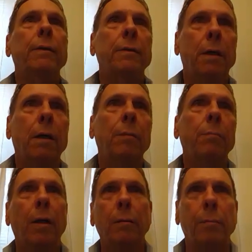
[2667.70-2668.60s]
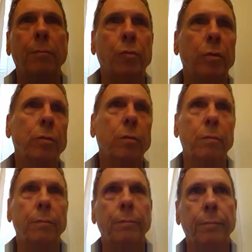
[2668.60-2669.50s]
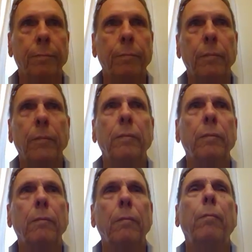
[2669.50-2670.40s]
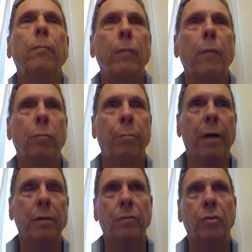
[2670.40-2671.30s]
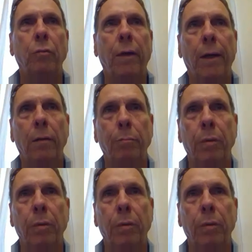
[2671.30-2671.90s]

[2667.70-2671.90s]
in time. I'm sure you'll bounce this around,